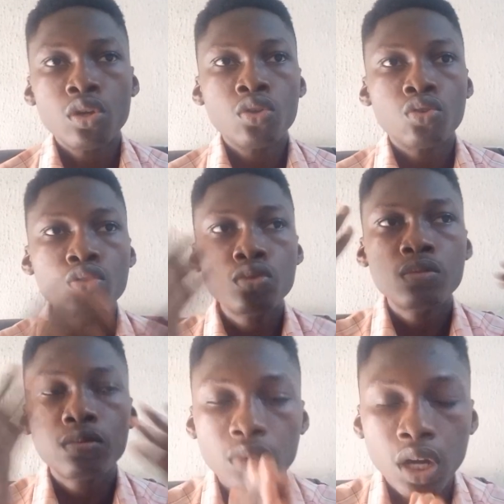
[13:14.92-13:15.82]
You
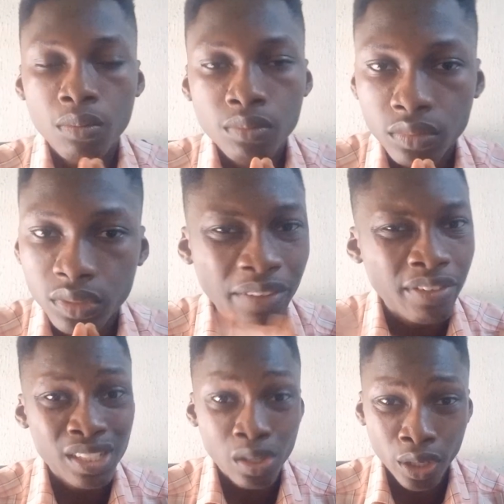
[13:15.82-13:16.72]

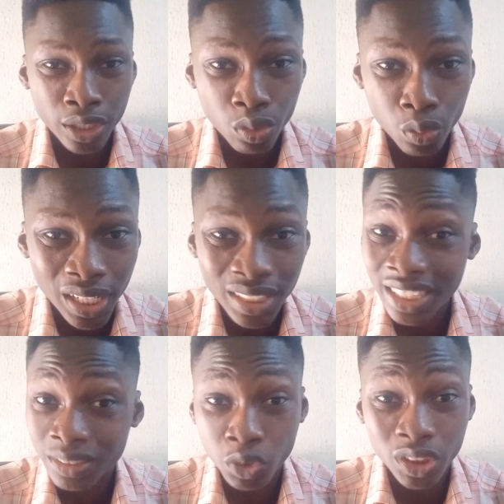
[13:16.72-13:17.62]
definitely connect your wallet.
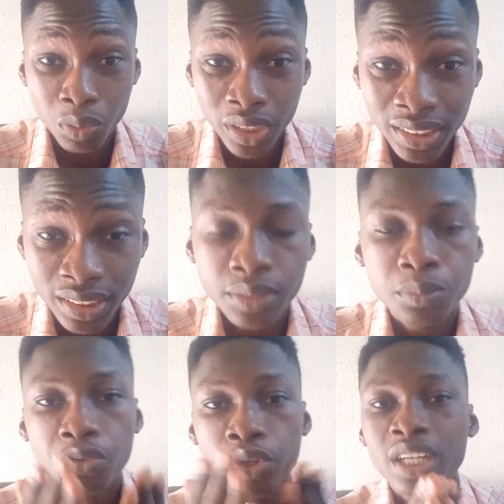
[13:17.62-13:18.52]
That's the most important thing
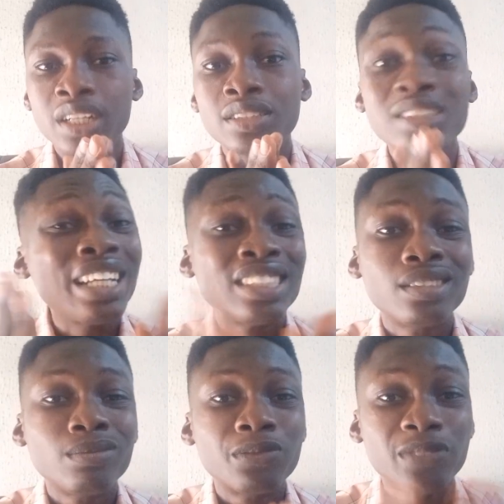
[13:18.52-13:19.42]
before you can. That's
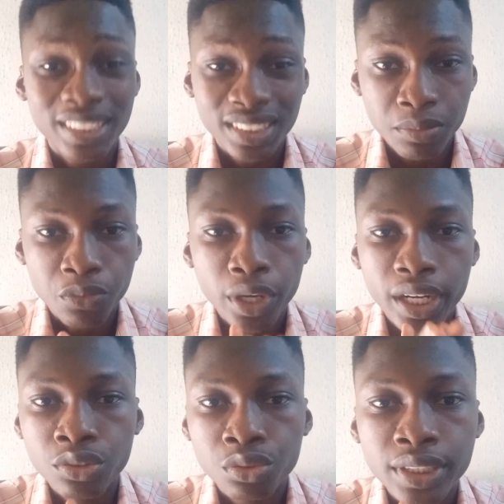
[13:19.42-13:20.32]
the first thing before you
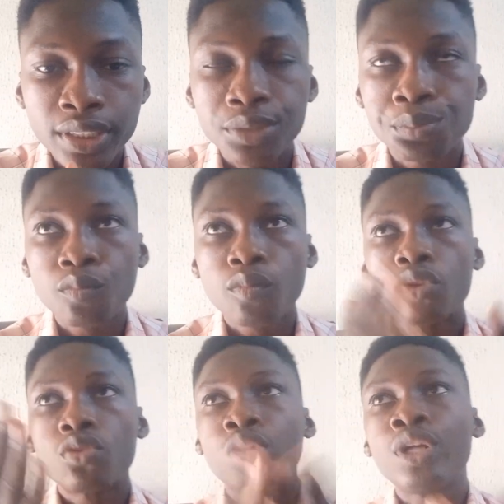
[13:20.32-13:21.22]
can do anything.
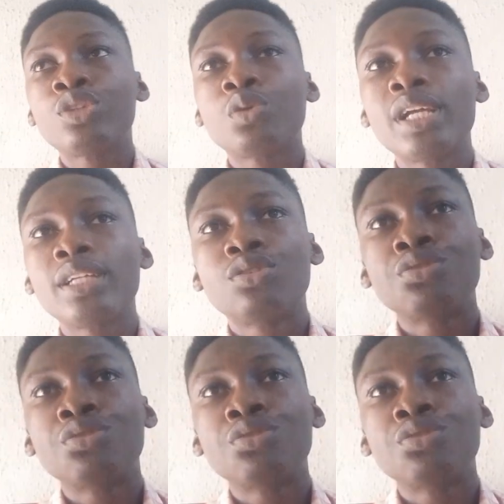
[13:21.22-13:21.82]
You connect your wallet, you go